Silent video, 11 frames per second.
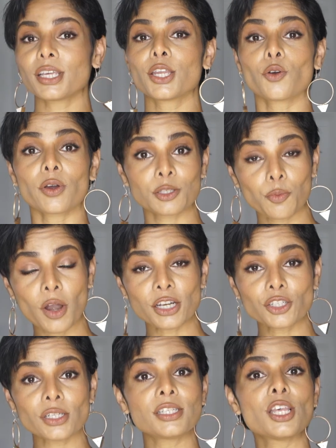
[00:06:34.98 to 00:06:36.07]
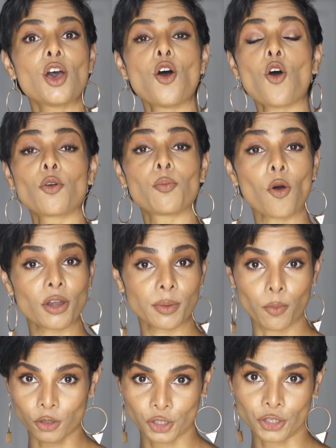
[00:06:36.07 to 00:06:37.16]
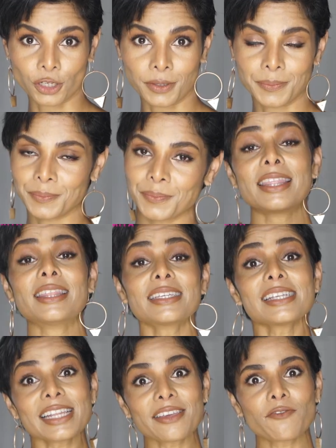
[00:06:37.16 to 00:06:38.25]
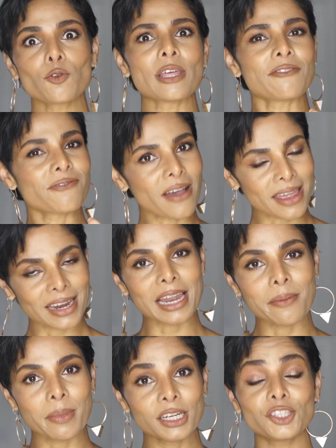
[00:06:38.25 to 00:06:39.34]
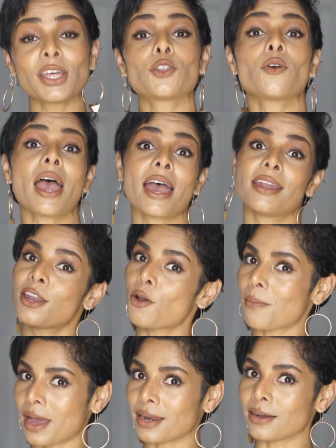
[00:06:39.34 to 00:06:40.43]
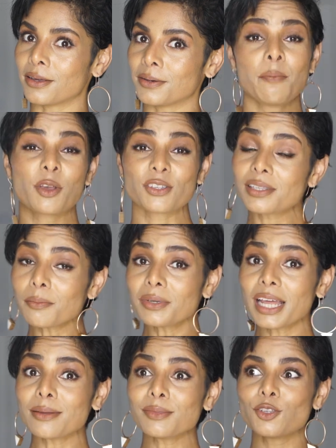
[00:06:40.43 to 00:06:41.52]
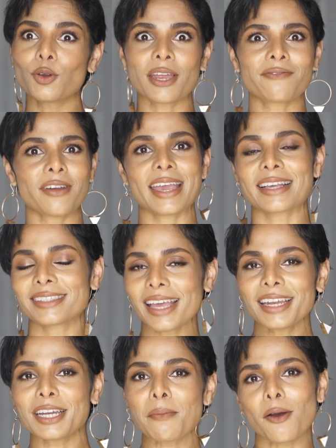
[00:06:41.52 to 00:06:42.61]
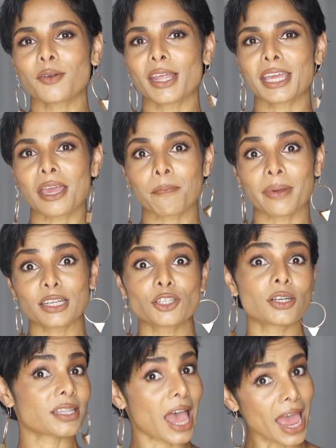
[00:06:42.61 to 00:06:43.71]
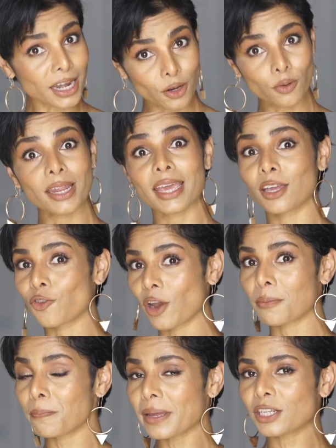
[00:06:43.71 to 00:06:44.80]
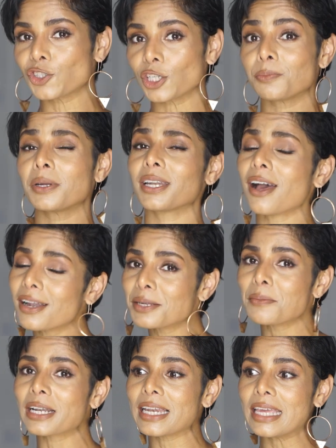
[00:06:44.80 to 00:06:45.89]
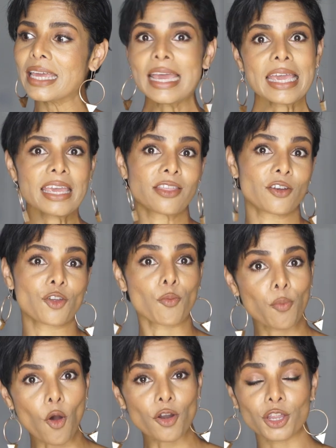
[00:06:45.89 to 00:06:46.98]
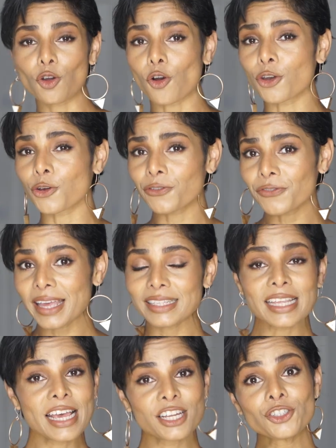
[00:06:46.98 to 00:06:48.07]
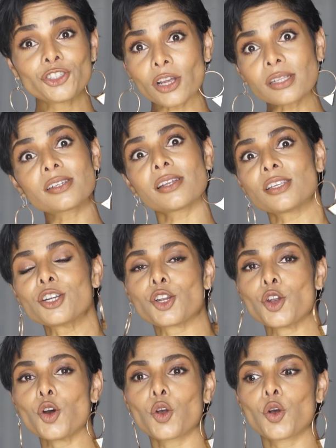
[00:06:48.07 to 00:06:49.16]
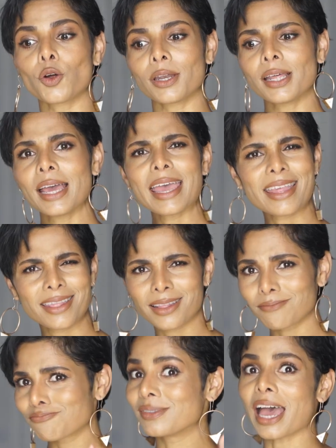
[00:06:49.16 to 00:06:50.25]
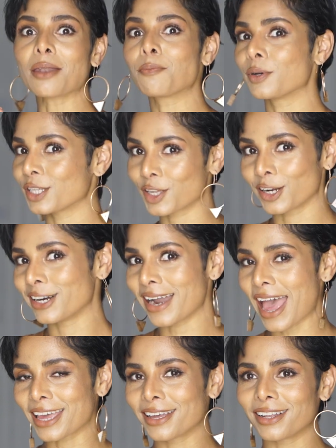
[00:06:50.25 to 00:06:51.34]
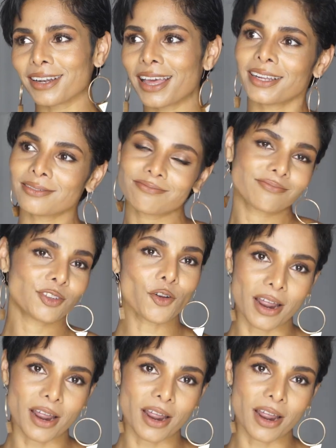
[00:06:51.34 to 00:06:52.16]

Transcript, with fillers: in your expressions or body posture. This will give you that final image that you had in your mind. Because sometimes you get very excited about taking pictures and you take great pictures, but ultimately either your body or your face just doesn't look good in that particular angle and you're